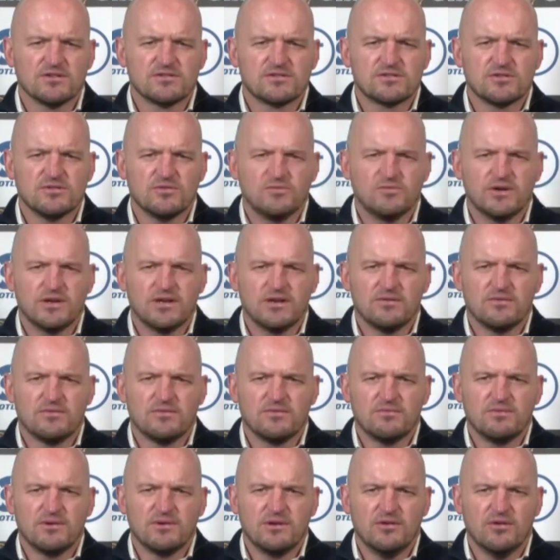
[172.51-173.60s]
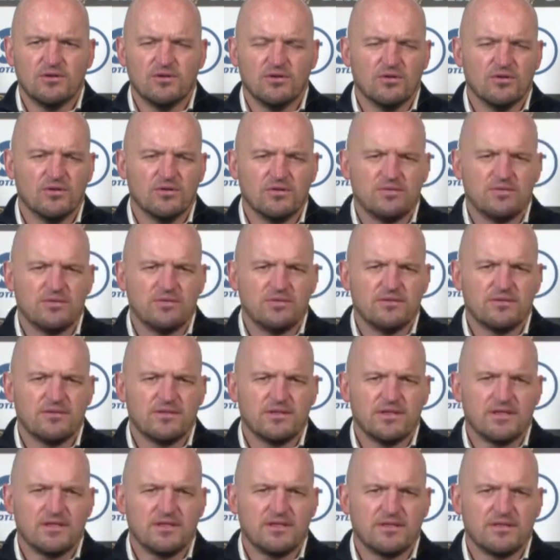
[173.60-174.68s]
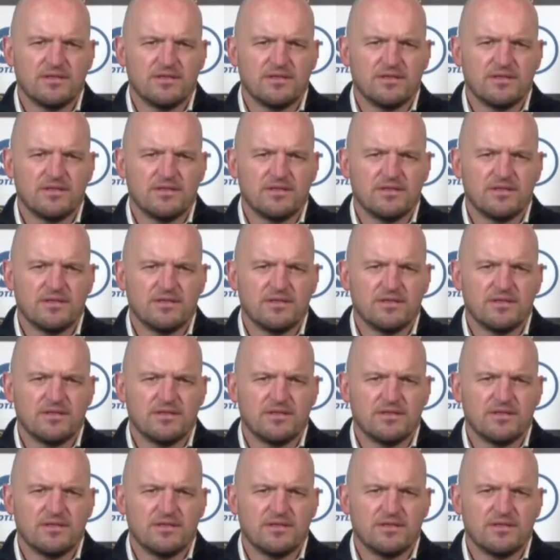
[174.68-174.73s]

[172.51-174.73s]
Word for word: so we, we know the,